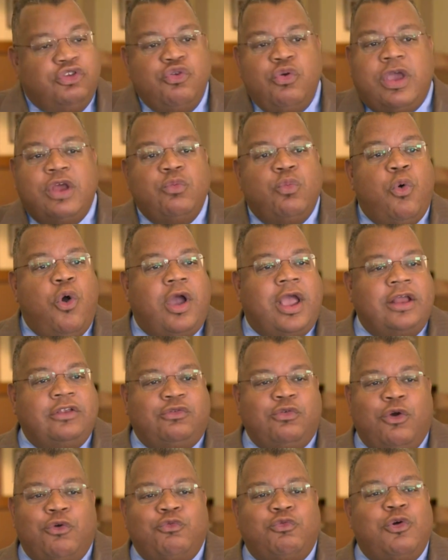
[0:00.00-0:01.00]
You can walk
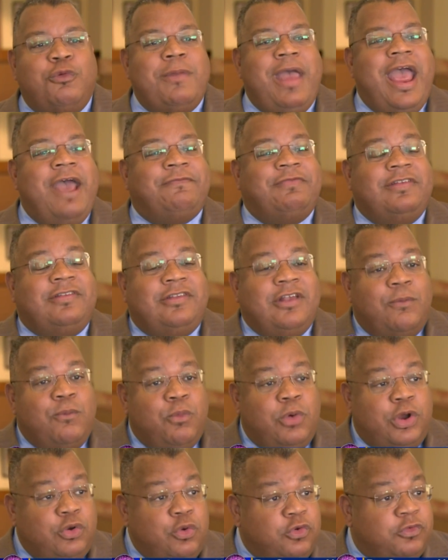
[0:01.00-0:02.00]
into a room after
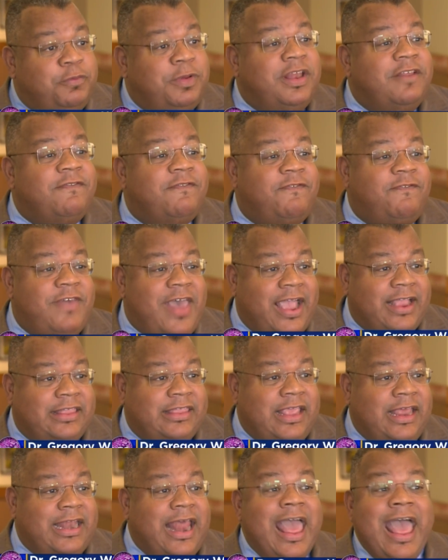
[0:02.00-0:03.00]
someone who's been
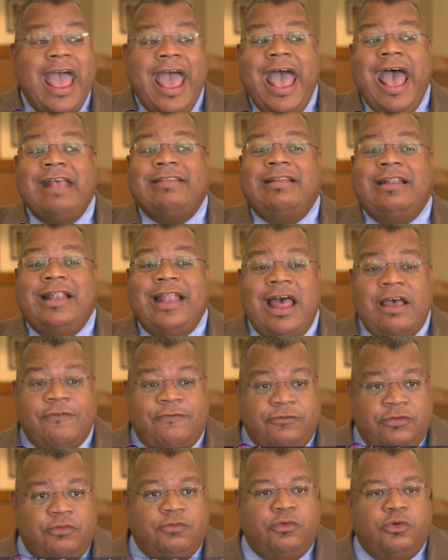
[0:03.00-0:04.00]
infected has
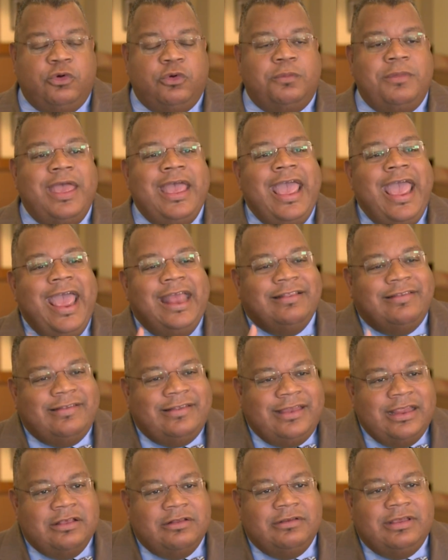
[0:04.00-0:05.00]
left the room and
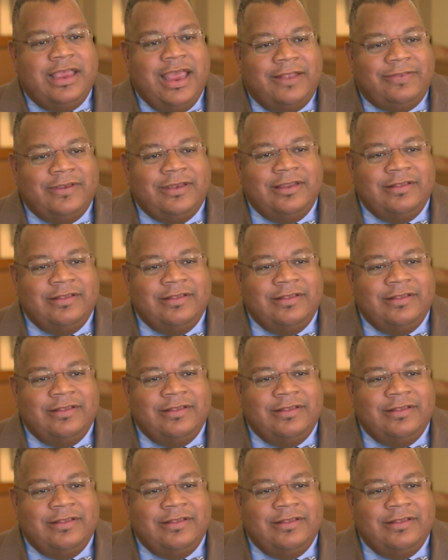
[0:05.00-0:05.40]
still get the